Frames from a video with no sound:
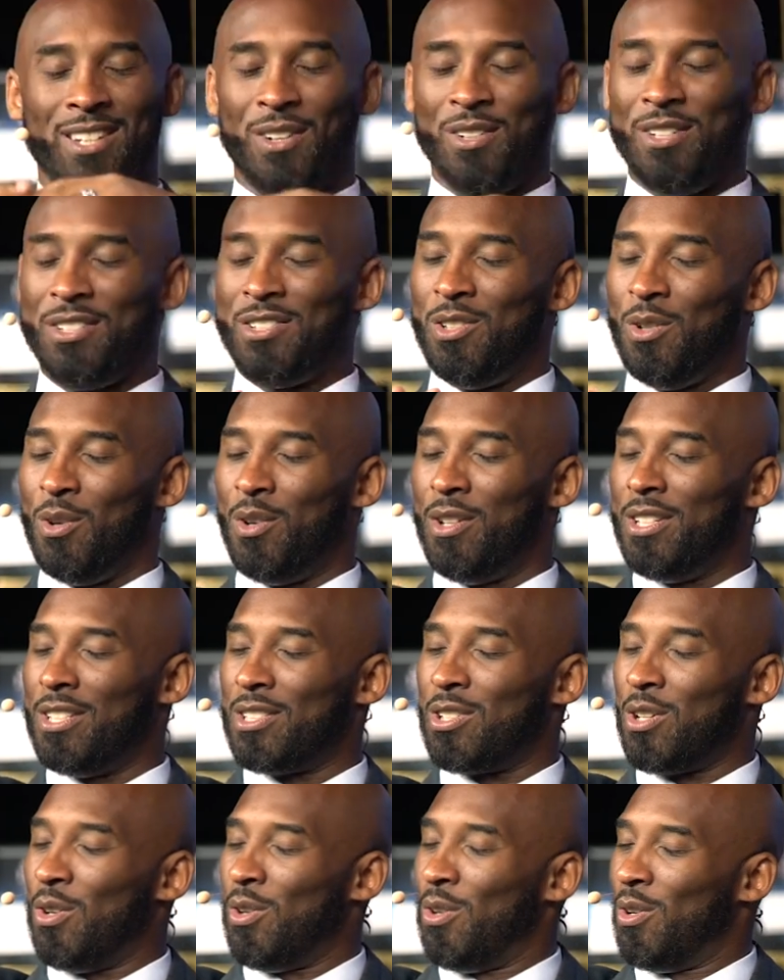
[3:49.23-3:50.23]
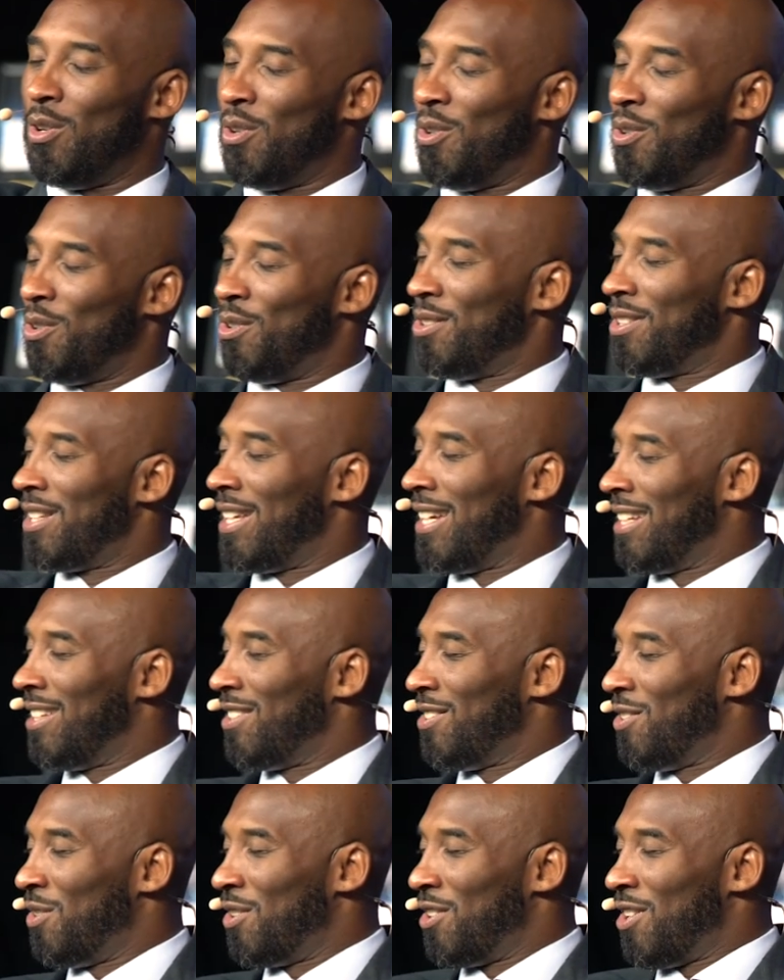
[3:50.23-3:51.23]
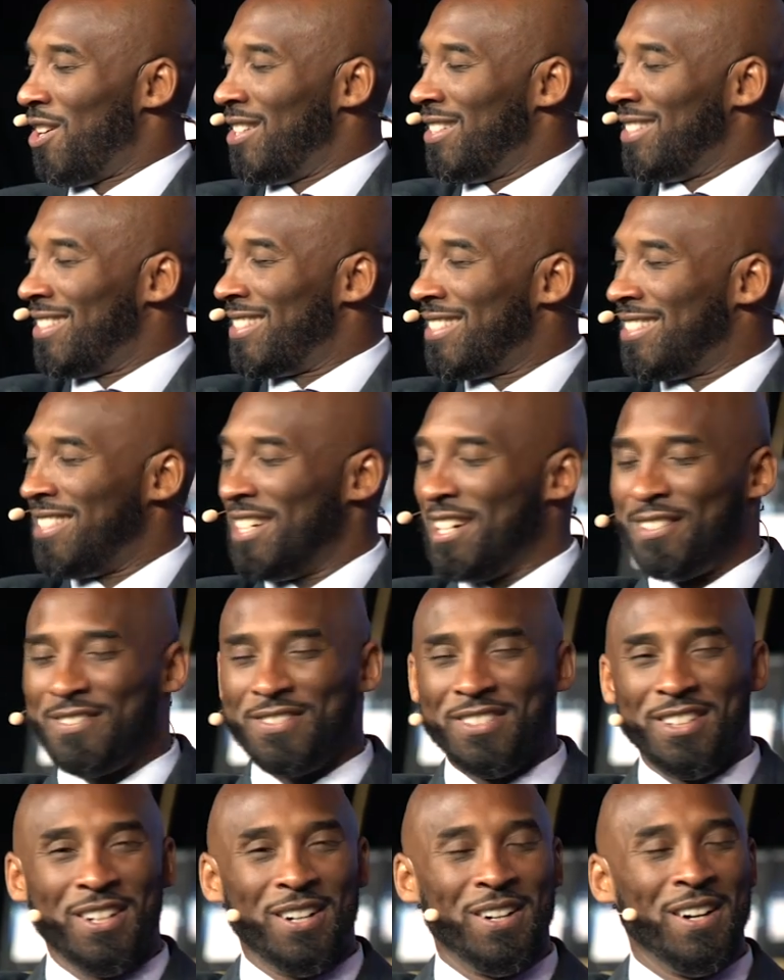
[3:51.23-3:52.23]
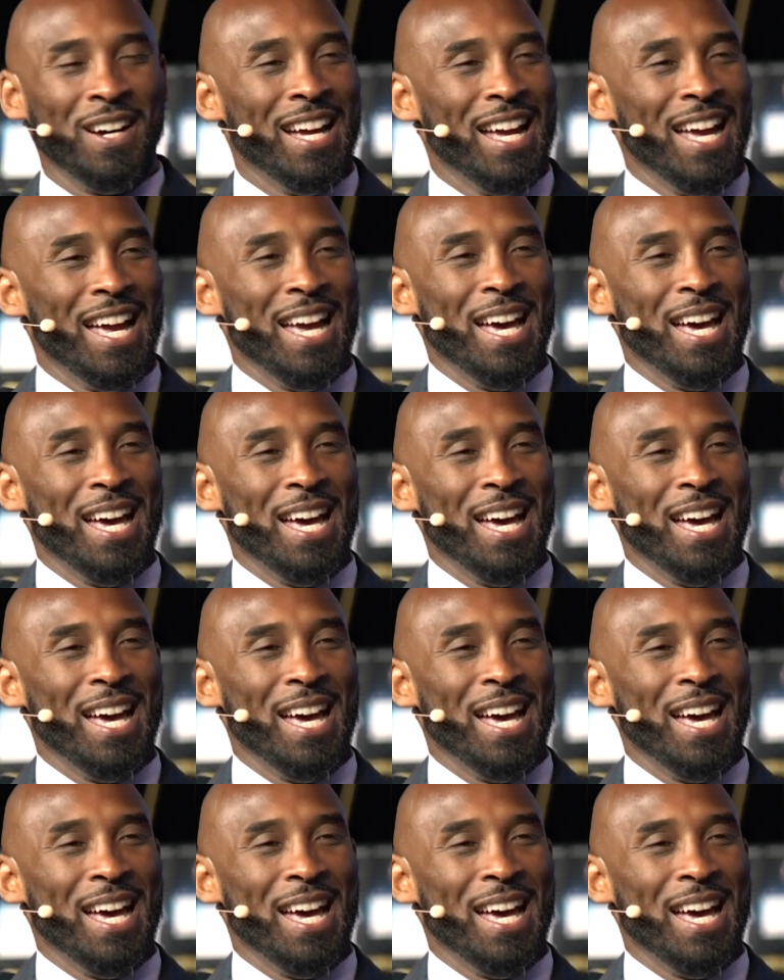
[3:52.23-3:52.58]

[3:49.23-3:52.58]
you know, he's doing this whole, like, doing all this stuff, you know.